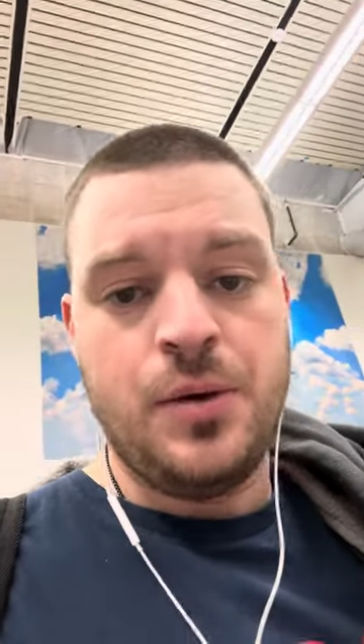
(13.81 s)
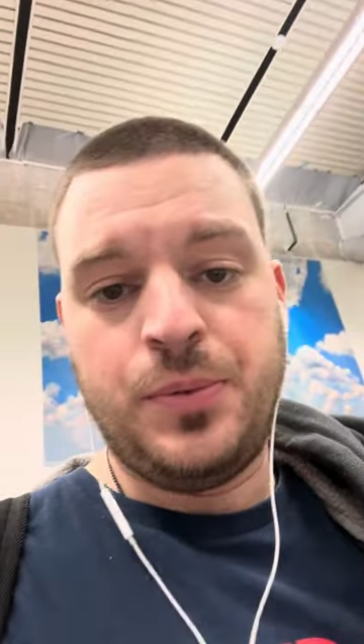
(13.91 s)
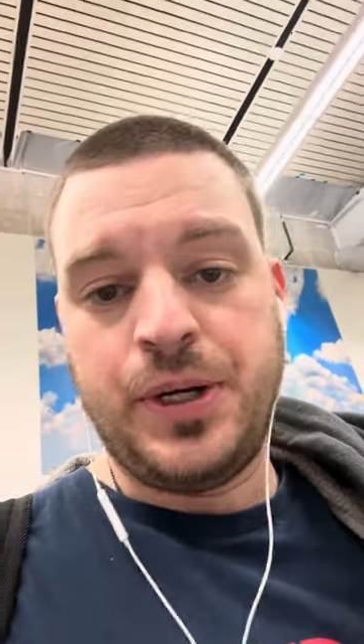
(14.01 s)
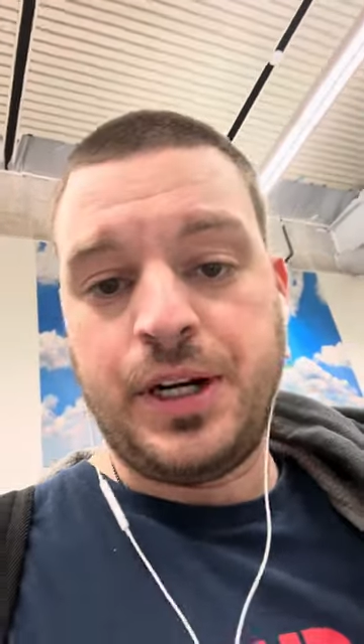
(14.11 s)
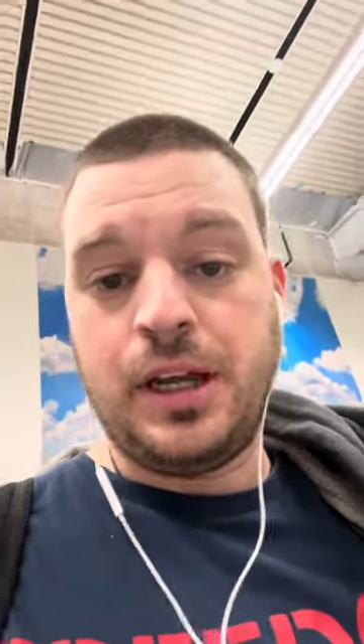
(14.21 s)

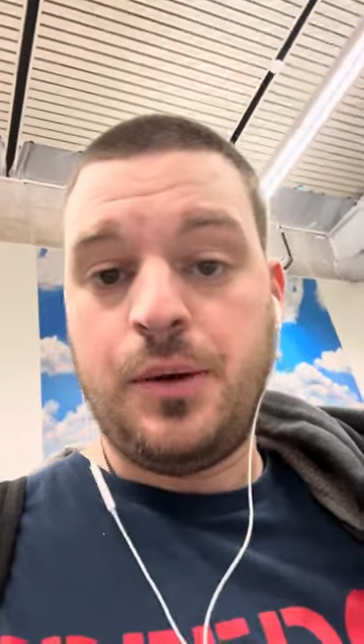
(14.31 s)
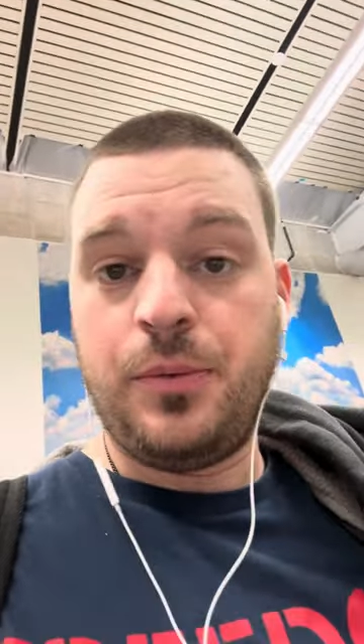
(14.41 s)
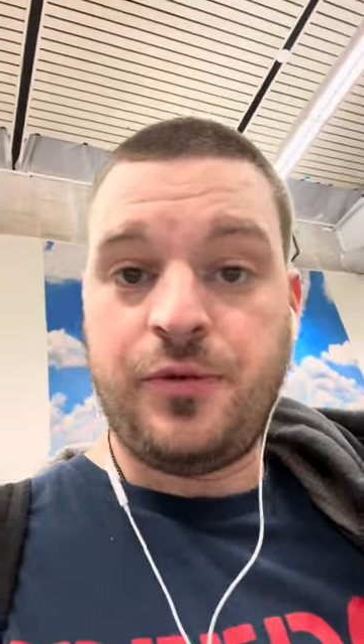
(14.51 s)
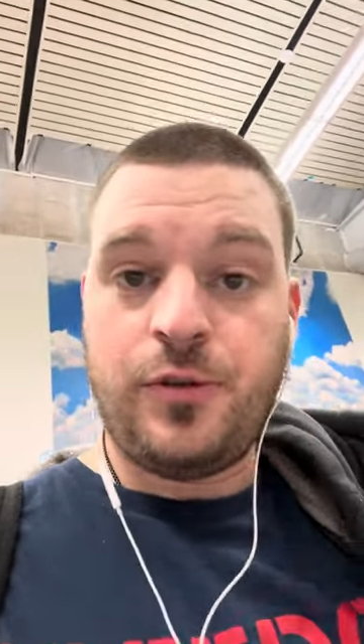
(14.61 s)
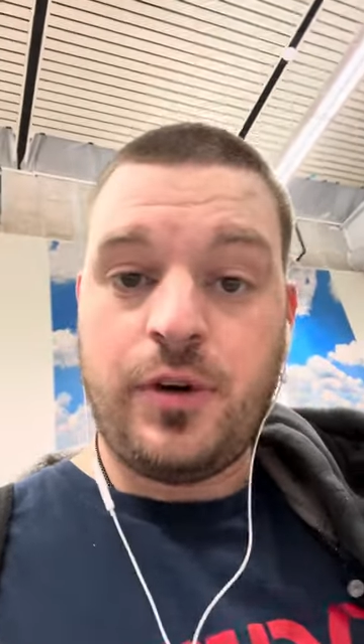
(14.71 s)
But uh,
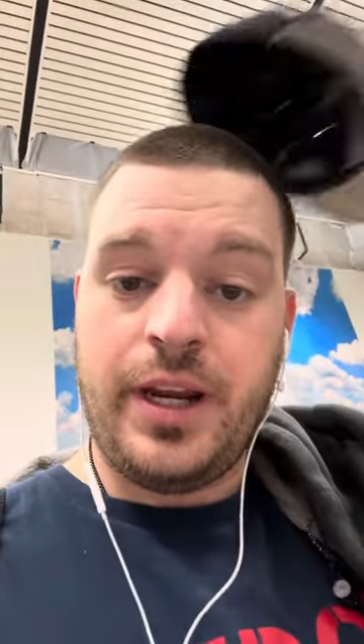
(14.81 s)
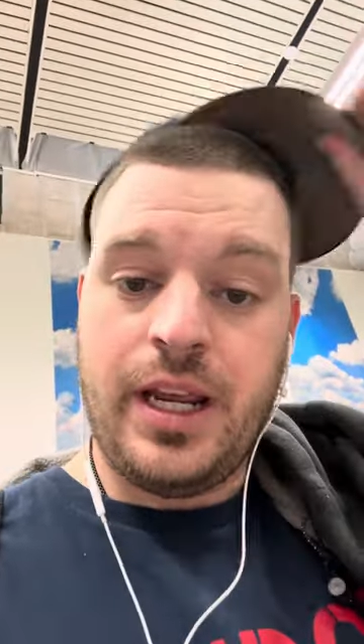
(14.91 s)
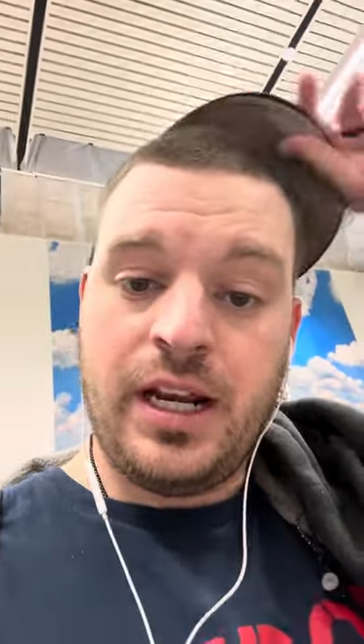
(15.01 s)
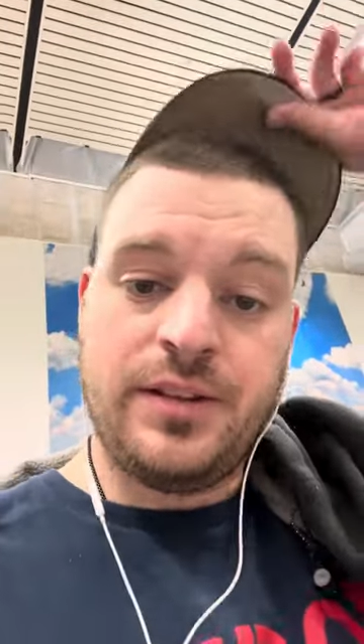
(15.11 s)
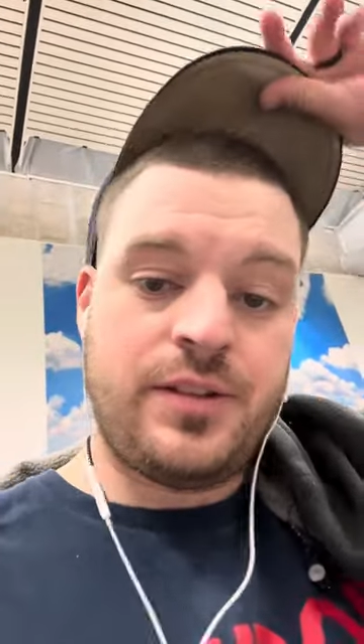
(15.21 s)
before I
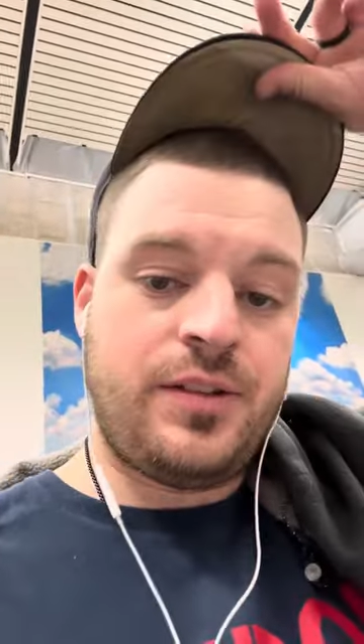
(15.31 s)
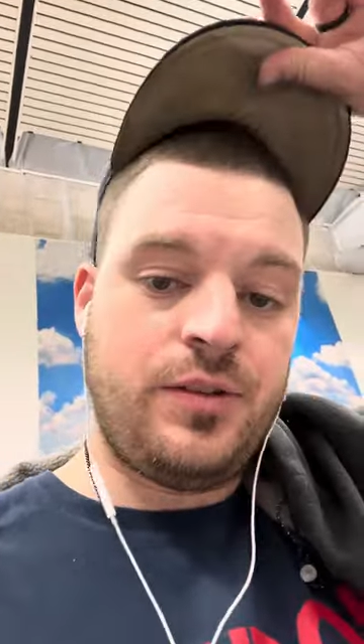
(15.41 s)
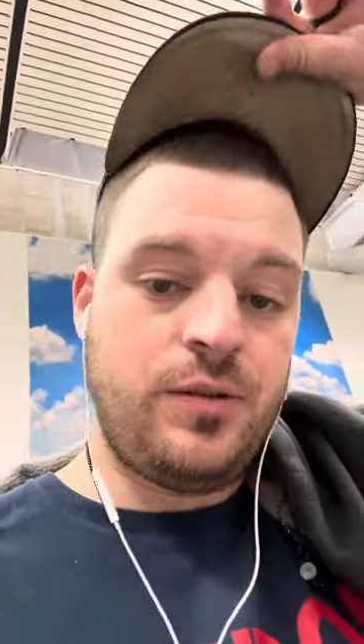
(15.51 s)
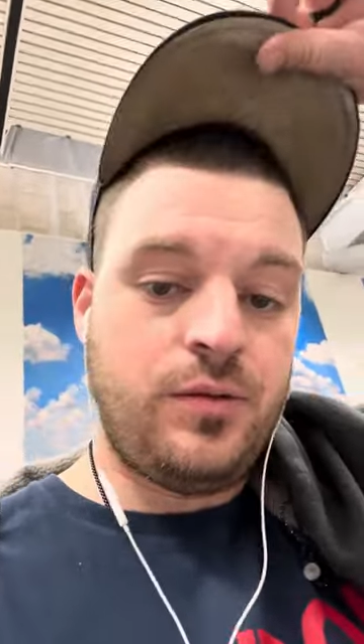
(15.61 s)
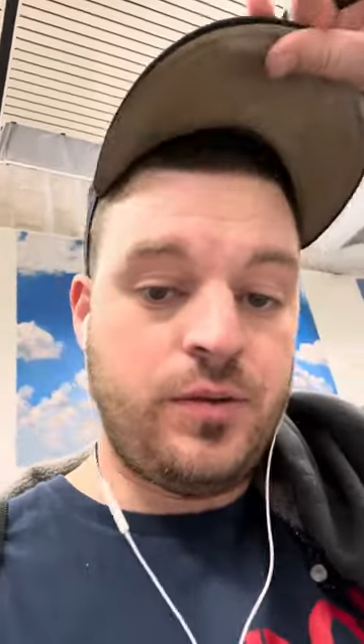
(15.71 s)
get
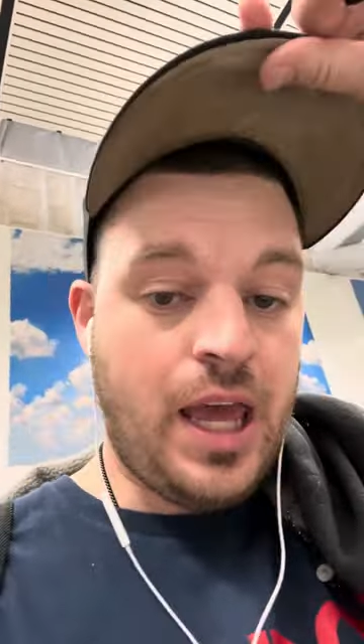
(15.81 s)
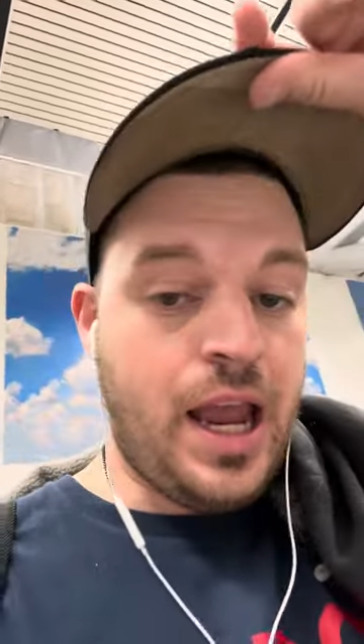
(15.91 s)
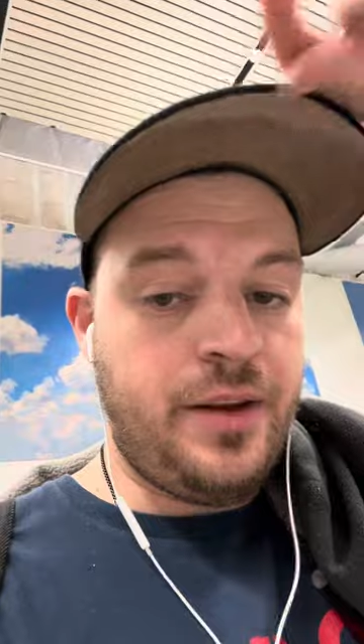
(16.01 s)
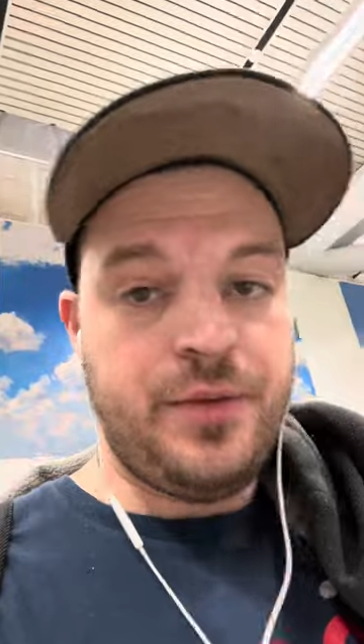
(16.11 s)
into that,